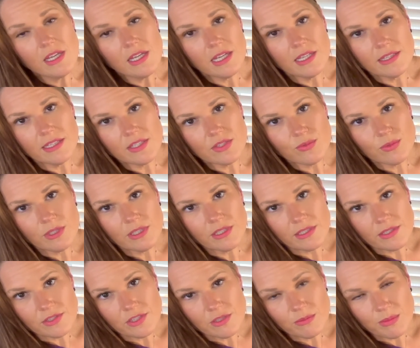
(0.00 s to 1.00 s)
and that's what it
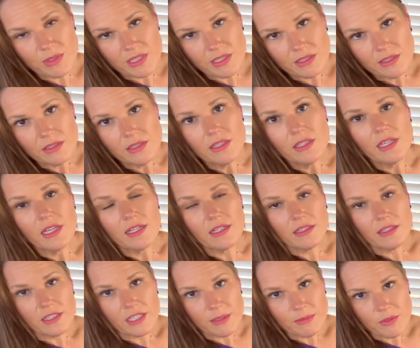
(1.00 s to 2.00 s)
is to be in
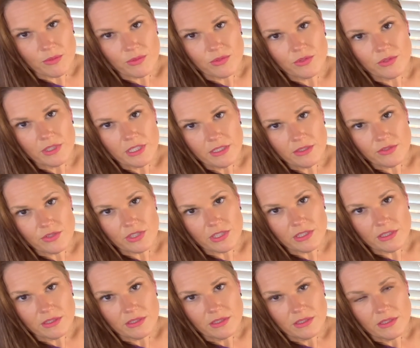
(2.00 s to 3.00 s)
alignment with your
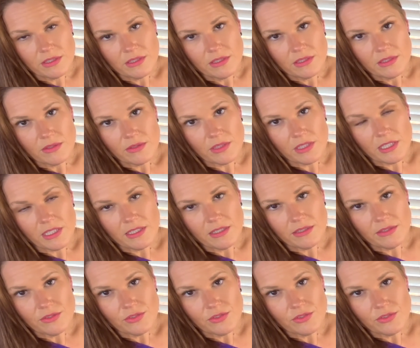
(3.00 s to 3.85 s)
energy, okay?